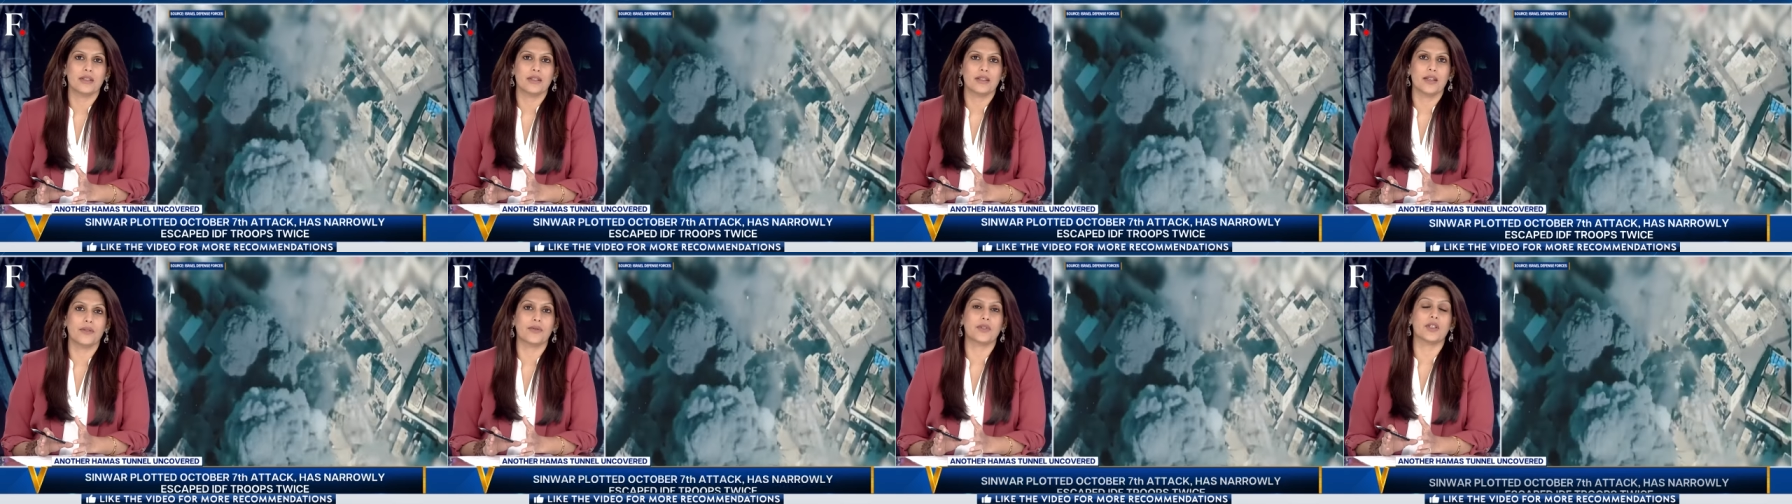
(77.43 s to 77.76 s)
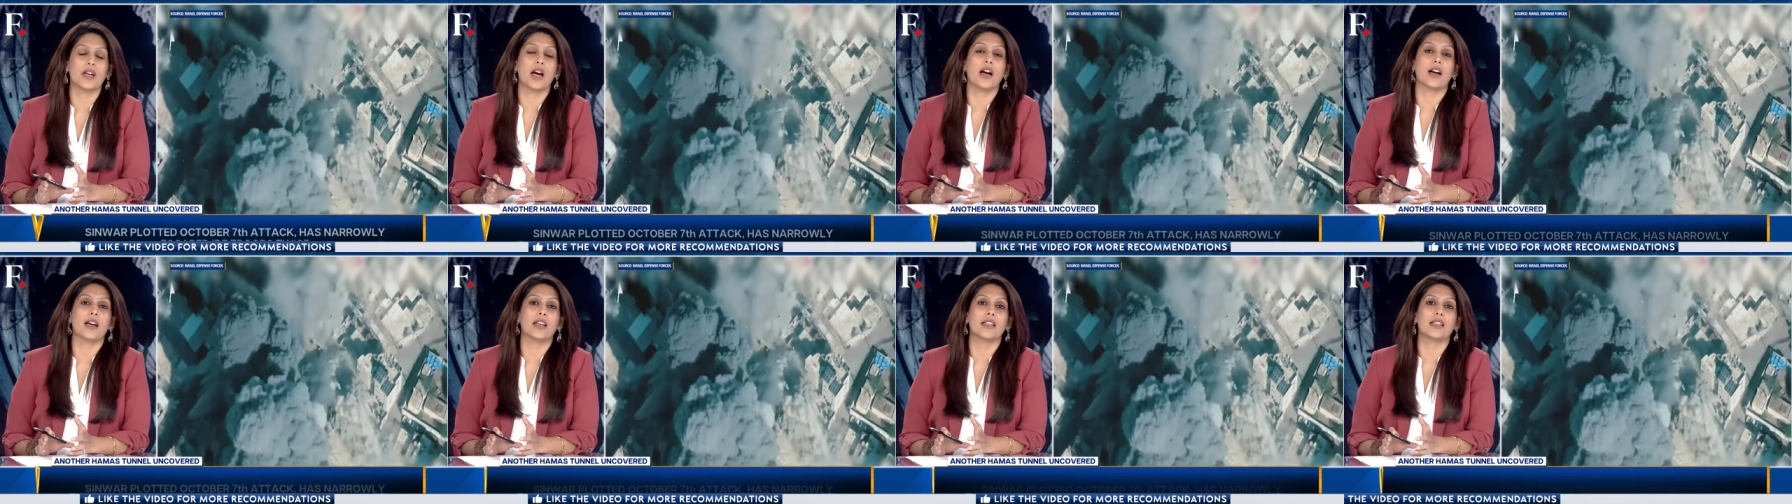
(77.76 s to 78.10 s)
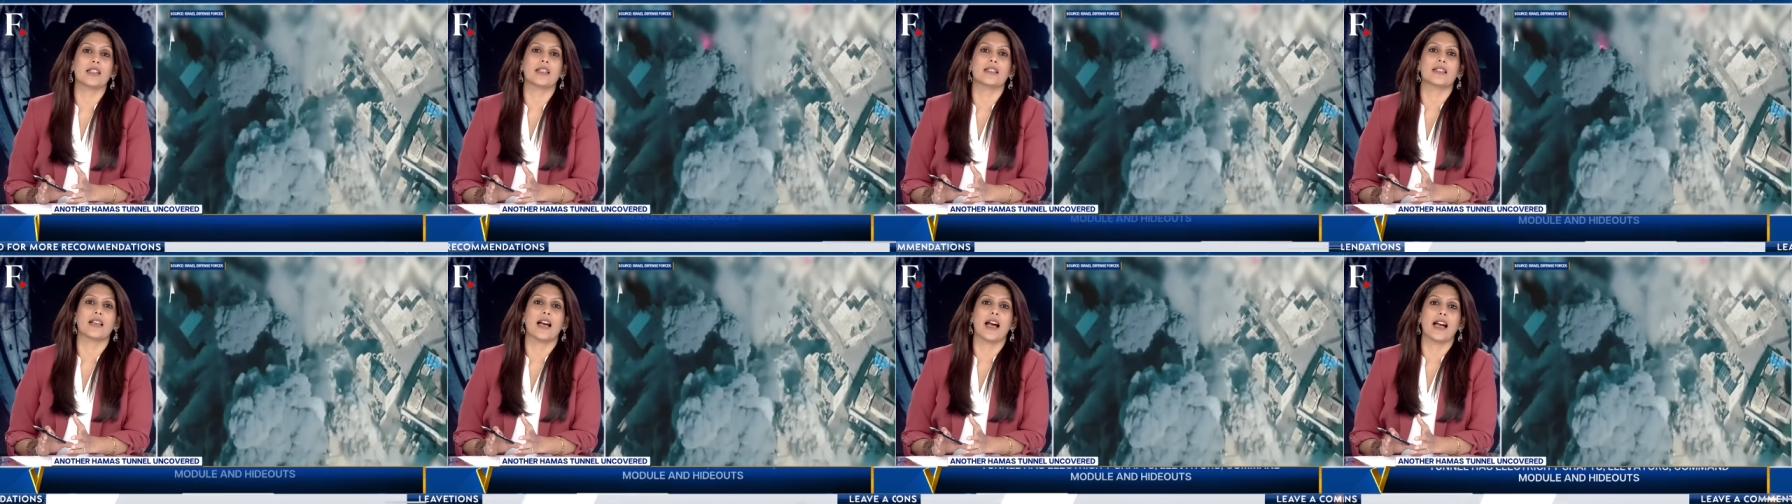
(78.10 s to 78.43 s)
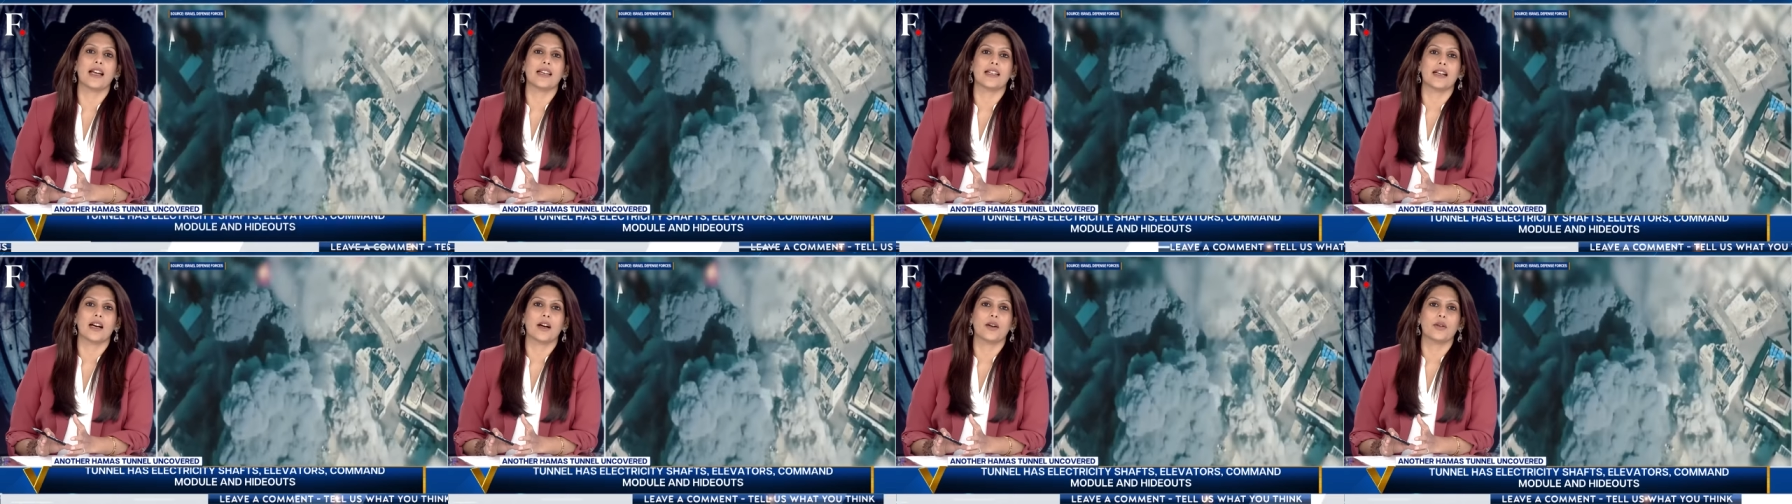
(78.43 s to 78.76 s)
they've targeted his
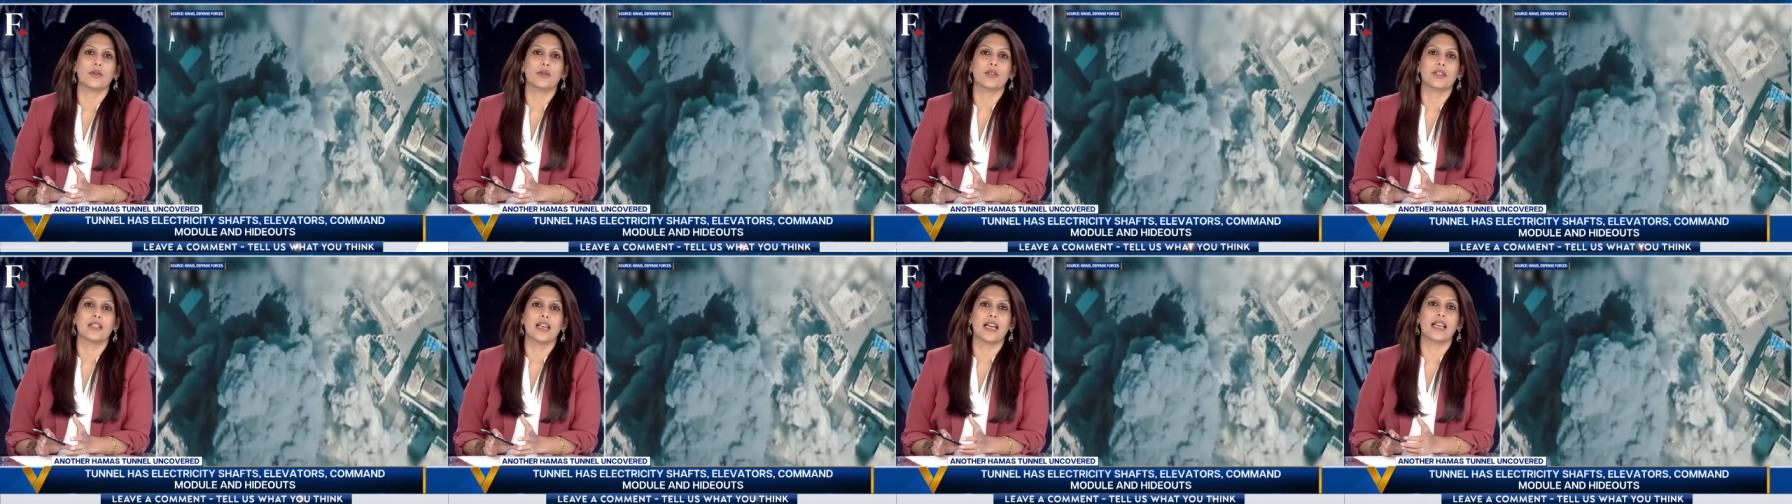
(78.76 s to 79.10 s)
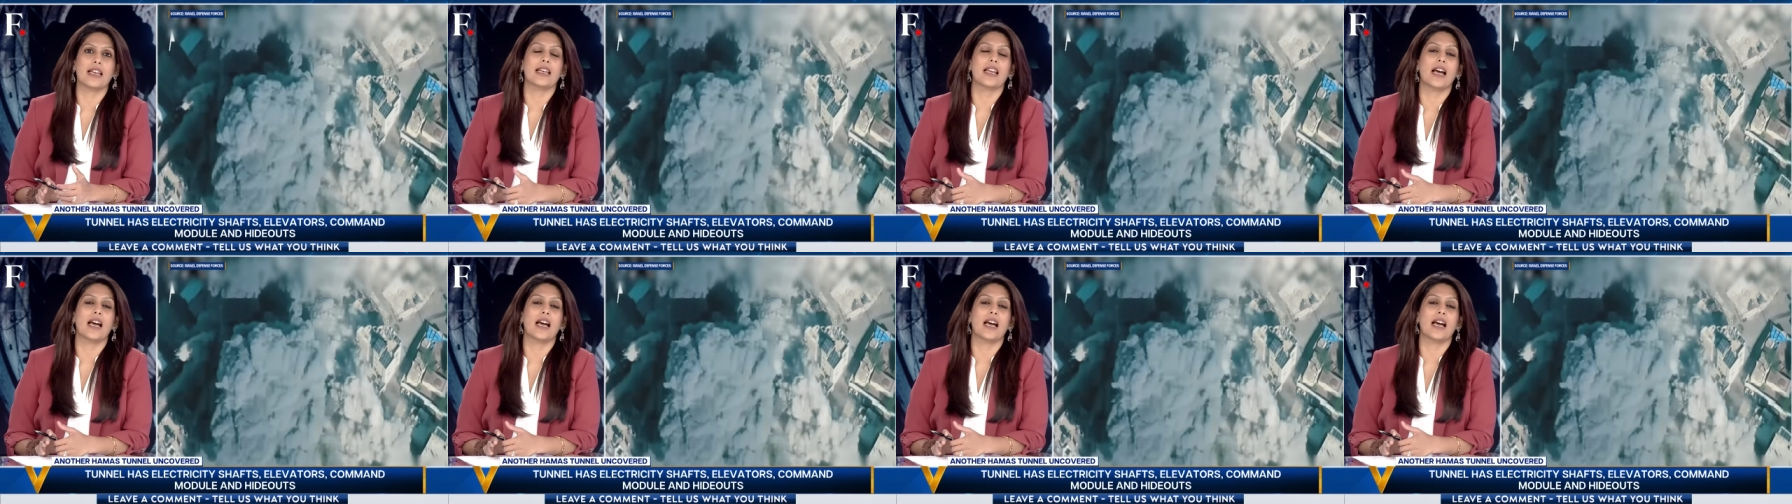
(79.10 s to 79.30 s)
hideouts, and